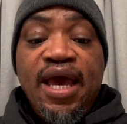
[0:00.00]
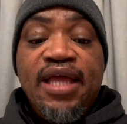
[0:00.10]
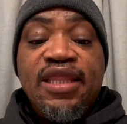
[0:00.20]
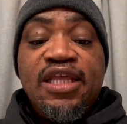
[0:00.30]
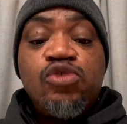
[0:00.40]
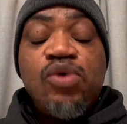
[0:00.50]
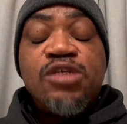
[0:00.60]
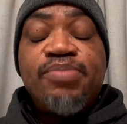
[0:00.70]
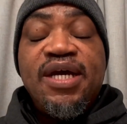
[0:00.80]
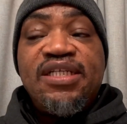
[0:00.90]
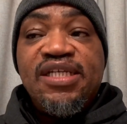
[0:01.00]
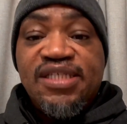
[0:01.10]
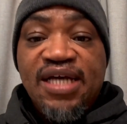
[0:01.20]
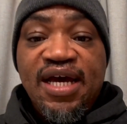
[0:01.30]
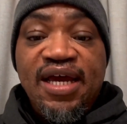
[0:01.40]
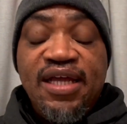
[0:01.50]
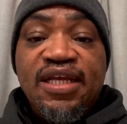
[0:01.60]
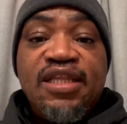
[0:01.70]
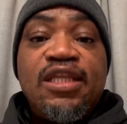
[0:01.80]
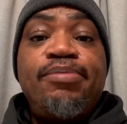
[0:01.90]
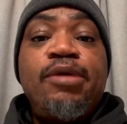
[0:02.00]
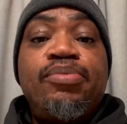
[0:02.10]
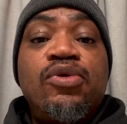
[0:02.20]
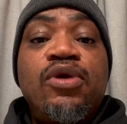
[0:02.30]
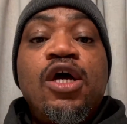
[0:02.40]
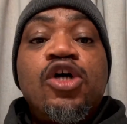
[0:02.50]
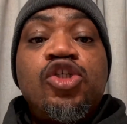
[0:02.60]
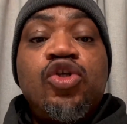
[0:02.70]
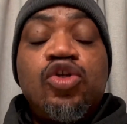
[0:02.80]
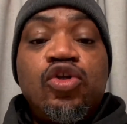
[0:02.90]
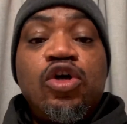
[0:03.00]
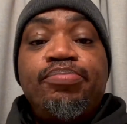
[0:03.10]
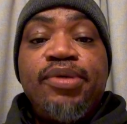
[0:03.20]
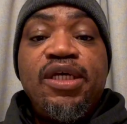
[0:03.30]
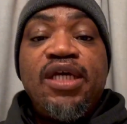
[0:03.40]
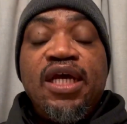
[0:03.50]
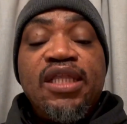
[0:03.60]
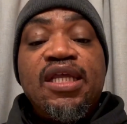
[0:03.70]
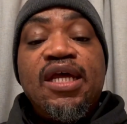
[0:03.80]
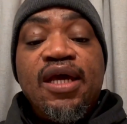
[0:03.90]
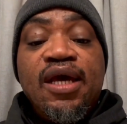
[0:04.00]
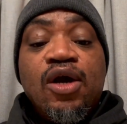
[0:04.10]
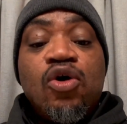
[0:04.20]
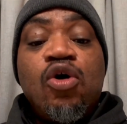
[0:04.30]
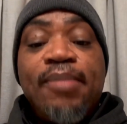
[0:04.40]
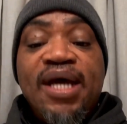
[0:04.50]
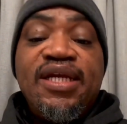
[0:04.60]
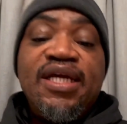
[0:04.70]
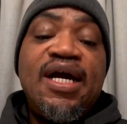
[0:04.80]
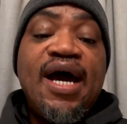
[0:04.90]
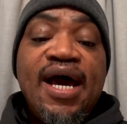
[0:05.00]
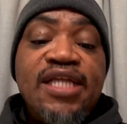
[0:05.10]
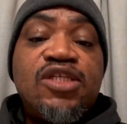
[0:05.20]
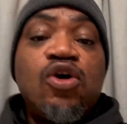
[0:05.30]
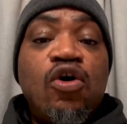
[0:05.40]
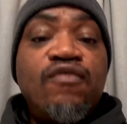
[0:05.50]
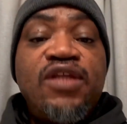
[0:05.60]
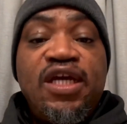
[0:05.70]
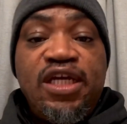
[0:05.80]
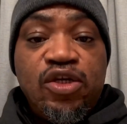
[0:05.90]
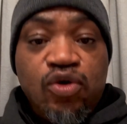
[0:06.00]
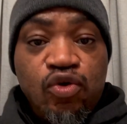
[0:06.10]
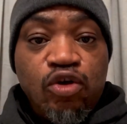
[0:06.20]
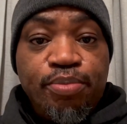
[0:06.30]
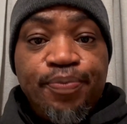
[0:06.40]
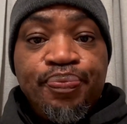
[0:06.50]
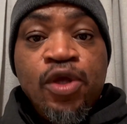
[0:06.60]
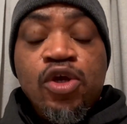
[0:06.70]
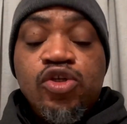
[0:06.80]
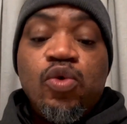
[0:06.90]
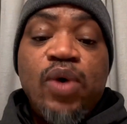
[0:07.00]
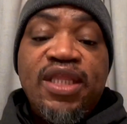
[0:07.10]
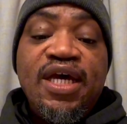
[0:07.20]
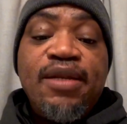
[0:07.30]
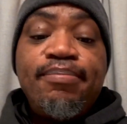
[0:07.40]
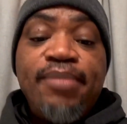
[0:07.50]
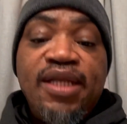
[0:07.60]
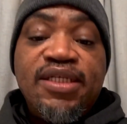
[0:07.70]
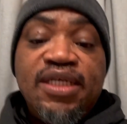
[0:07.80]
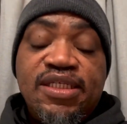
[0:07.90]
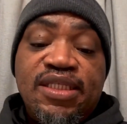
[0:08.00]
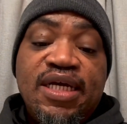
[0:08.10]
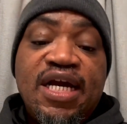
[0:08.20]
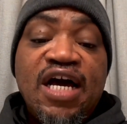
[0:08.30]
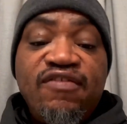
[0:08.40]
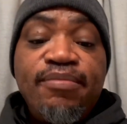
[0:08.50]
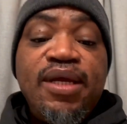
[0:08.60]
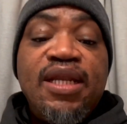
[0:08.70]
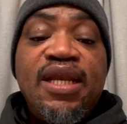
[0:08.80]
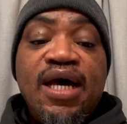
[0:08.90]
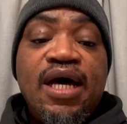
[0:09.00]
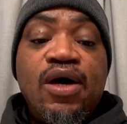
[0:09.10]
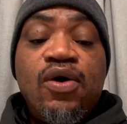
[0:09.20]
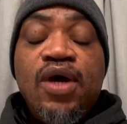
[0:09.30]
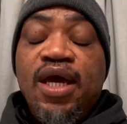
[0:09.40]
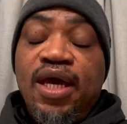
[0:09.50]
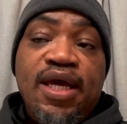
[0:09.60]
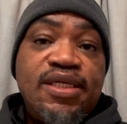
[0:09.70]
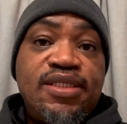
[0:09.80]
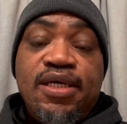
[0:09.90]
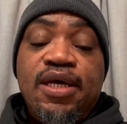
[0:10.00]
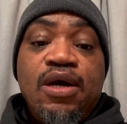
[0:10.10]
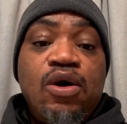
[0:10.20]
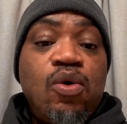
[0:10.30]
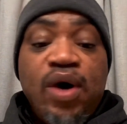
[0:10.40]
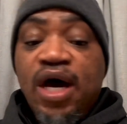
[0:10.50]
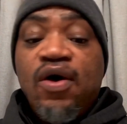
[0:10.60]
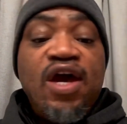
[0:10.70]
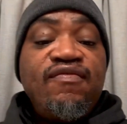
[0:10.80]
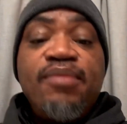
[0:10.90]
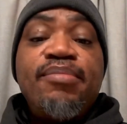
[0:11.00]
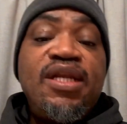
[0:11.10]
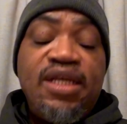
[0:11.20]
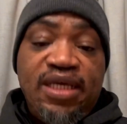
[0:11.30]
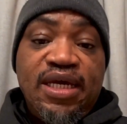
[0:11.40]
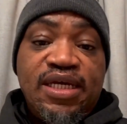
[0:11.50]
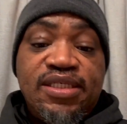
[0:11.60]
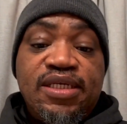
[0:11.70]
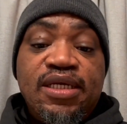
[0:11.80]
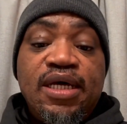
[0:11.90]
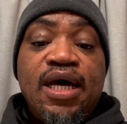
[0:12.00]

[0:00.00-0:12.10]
And this was by design, that the people should not be in the commanding heights of the economy. So what that meant is the government now has, however many years,